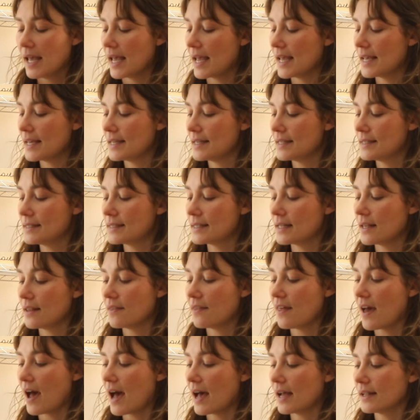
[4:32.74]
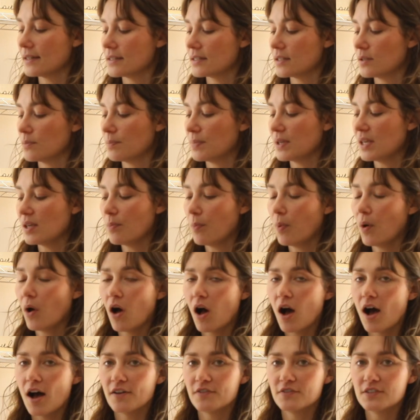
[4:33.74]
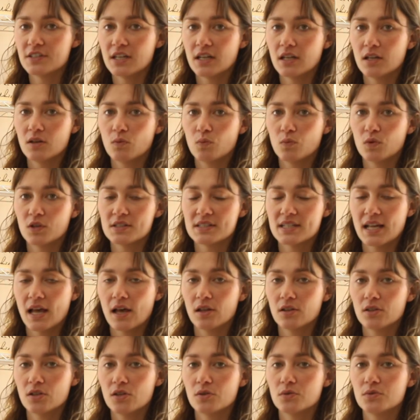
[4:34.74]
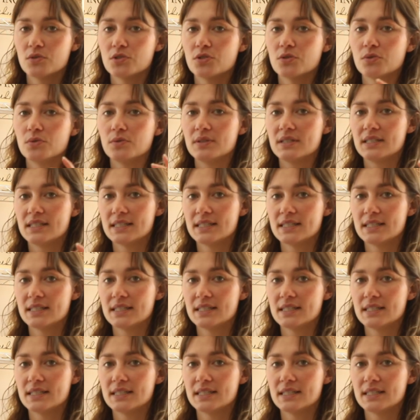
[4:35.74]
is that people often will tell you to